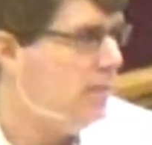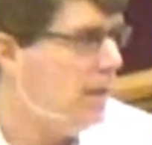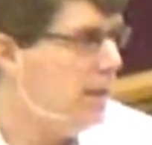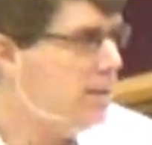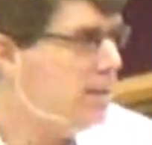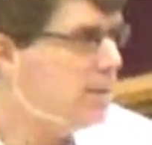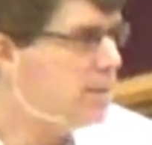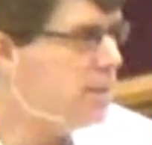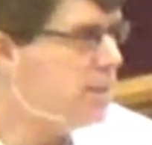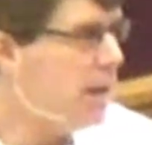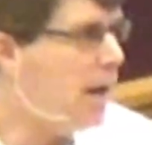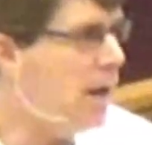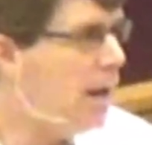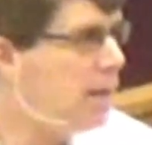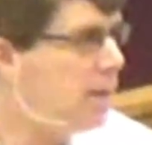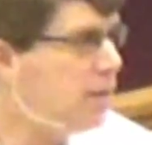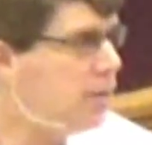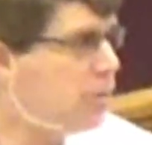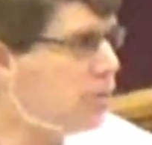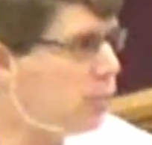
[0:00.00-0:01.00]
It's
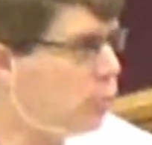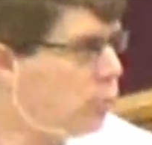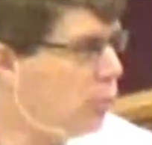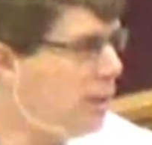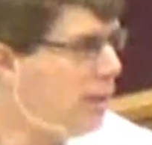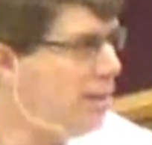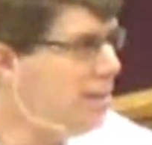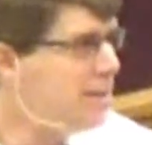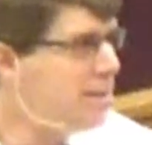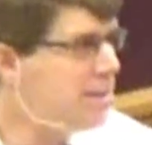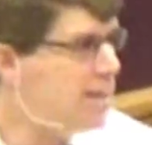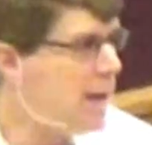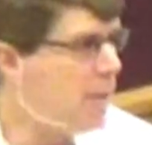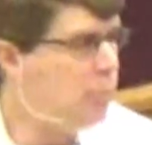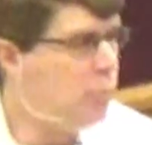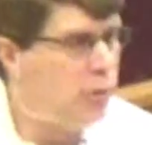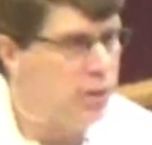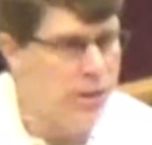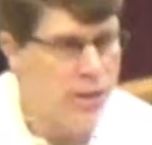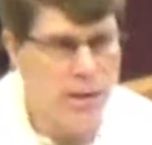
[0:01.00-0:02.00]
not three
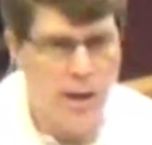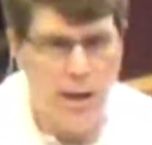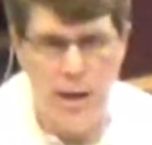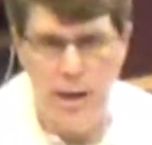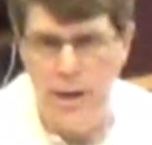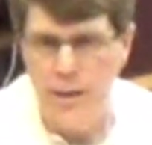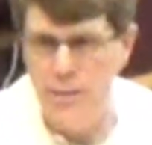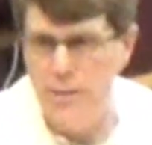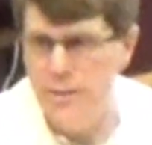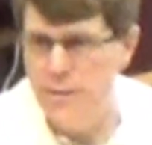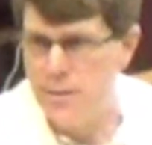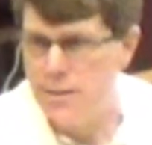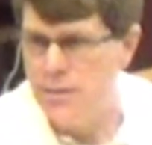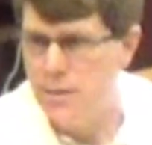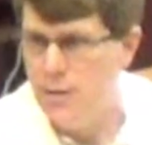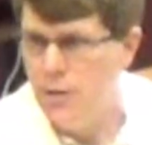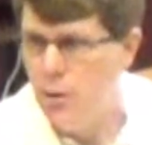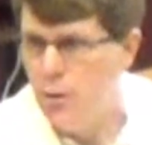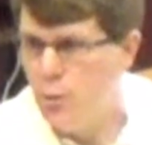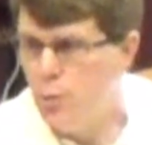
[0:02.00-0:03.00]
separate
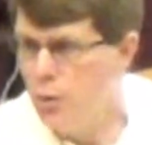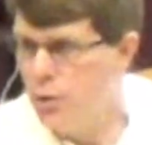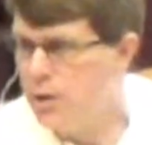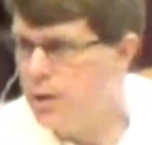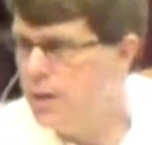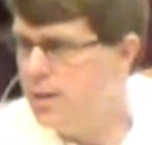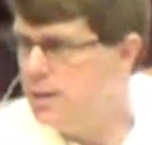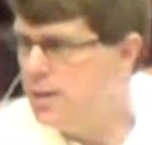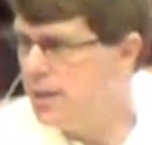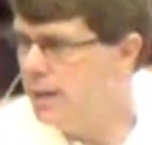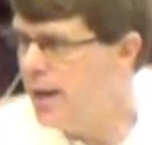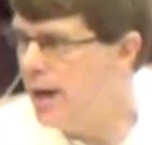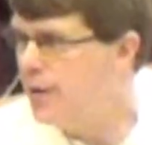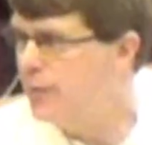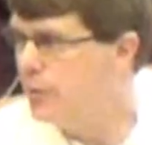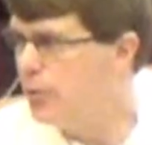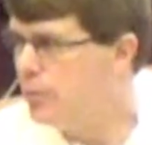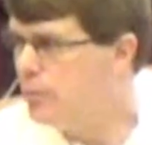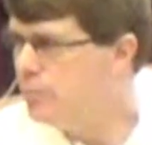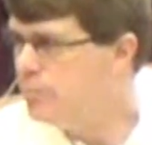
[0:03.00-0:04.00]
gods working
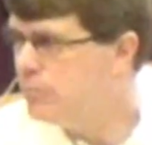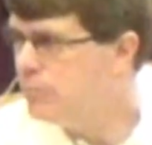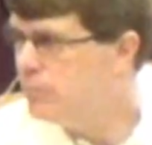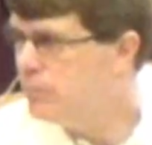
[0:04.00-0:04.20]
together.